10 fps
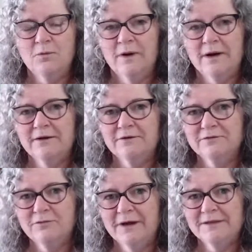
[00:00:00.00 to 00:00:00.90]
aware
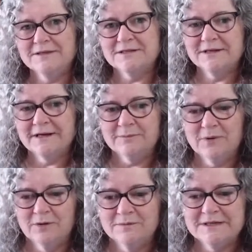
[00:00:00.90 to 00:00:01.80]
of when the snake
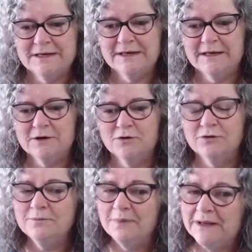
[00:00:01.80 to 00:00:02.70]
pops in, it
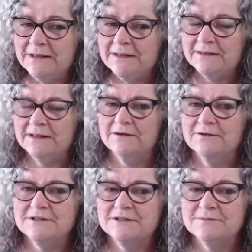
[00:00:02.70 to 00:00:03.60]
could be that there
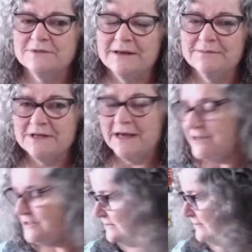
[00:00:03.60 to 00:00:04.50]
is some
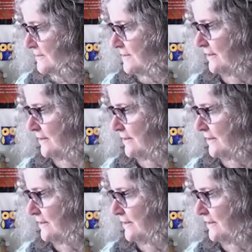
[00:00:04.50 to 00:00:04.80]
temptation that's